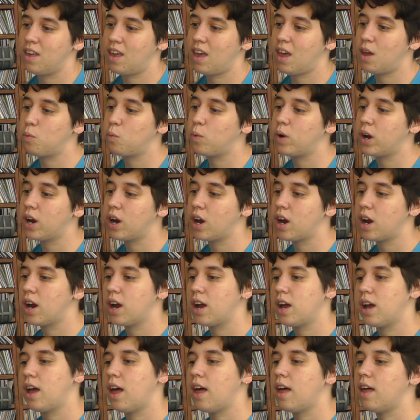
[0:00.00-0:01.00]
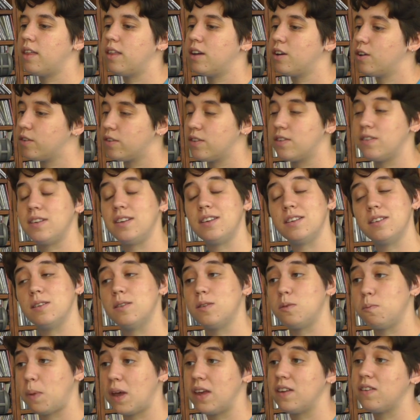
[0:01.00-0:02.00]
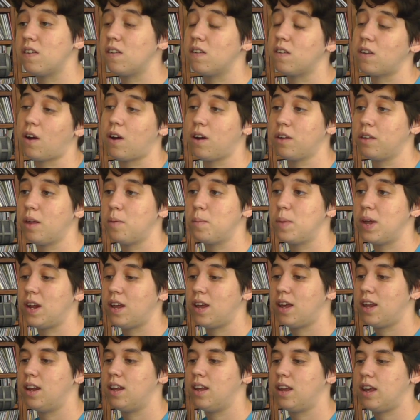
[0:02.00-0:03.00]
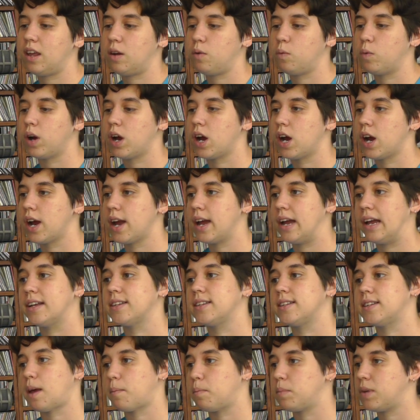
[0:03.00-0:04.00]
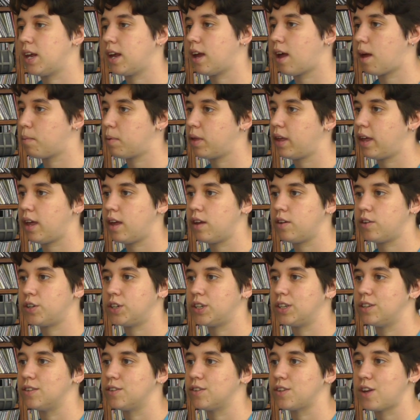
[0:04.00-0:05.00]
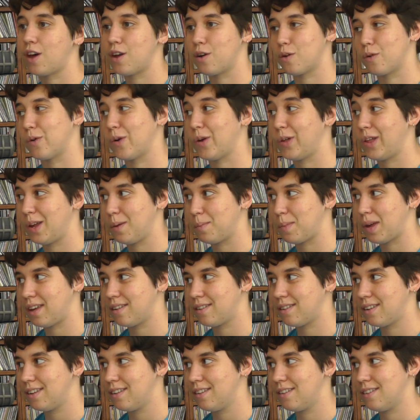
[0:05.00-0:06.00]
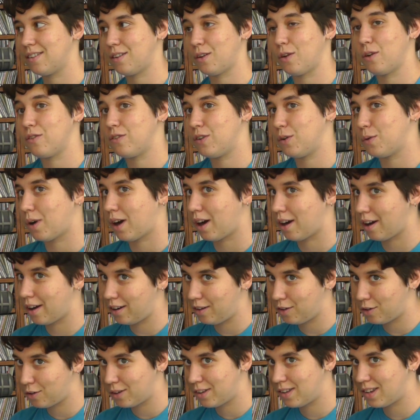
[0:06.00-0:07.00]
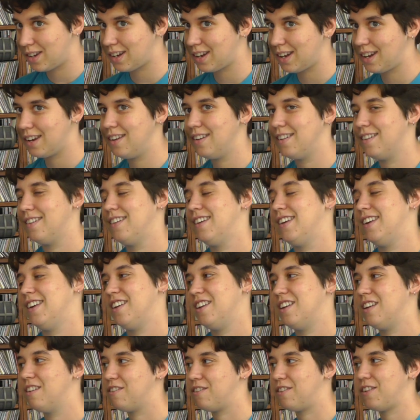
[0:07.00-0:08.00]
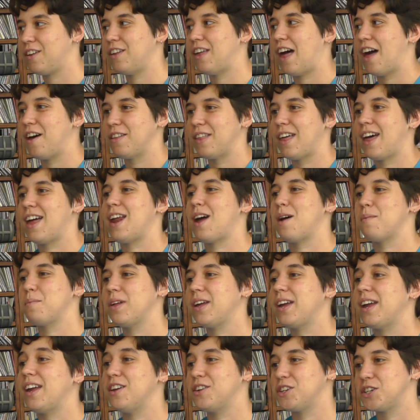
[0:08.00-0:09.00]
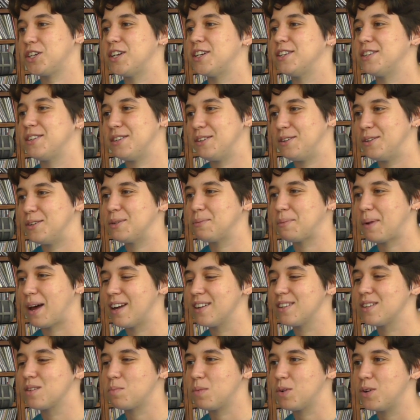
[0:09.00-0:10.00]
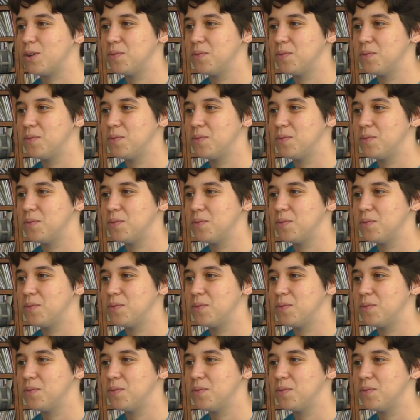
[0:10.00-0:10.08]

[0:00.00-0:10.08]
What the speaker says: And there's spaces are limited, and we're accepting applications on a rolling basis. So if you are interested, fill out that application as soon as possible.